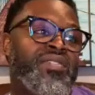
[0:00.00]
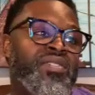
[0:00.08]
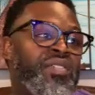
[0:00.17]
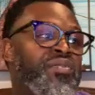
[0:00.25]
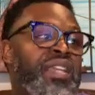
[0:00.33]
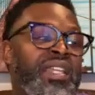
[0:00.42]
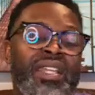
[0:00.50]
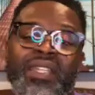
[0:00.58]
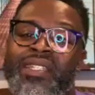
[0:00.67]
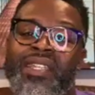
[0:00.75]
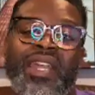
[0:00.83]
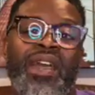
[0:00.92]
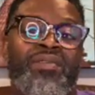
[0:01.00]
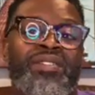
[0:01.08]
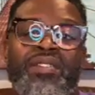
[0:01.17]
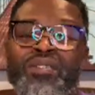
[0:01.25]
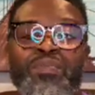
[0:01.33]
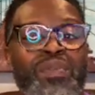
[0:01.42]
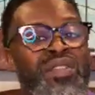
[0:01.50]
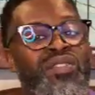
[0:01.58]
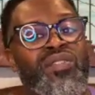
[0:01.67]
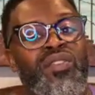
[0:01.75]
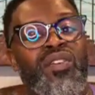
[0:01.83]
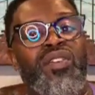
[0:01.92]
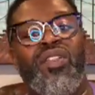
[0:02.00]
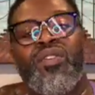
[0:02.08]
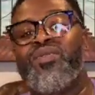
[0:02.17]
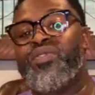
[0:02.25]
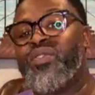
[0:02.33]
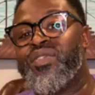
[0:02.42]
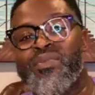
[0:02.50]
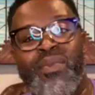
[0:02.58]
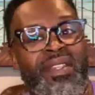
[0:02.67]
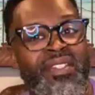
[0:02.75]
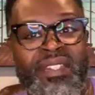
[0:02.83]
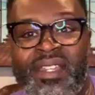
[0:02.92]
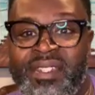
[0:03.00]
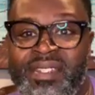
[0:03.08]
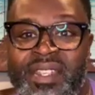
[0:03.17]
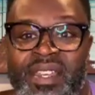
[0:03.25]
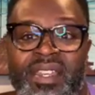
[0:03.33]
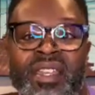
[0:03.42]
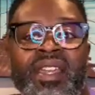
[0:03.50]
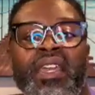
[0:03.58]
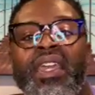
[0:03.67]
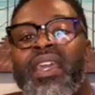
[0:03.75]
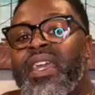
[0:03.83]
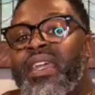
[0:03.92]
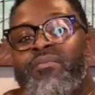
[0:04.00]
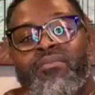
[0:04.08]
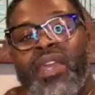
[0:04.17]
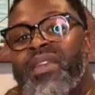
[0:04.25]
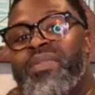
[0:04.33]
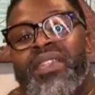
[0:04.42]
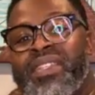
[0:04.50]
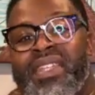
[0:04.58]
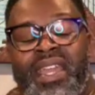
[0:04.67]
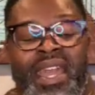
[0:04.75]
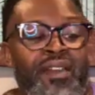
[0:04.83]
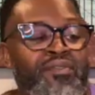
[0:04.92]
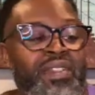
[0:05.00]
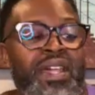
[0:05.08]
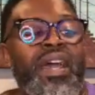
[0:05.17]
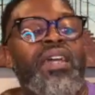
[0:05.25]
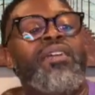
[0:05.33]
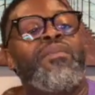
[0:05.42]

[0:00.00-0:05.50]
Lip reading: You can get 10 hours. You put this on your clothes, you're gonna smell it the next day and maybe the day after that.